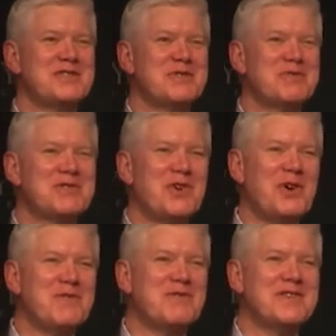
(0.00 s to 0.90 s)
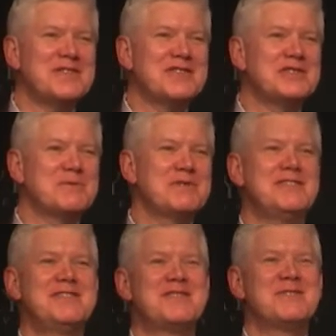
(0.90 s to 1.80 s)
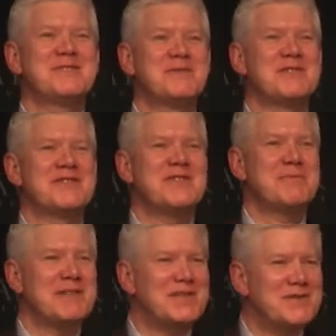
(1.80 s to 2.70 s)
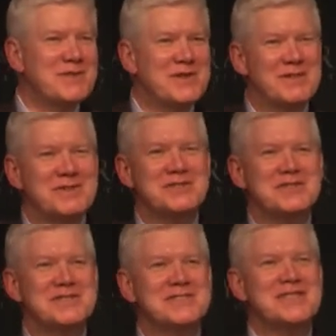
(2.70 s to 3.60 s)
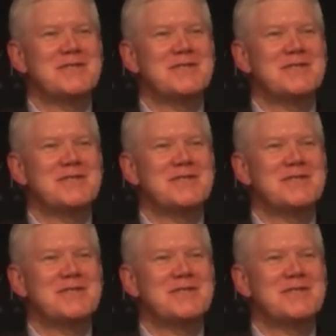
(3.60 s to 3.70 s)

to resolve this issue, we need to do what the great medieval theologians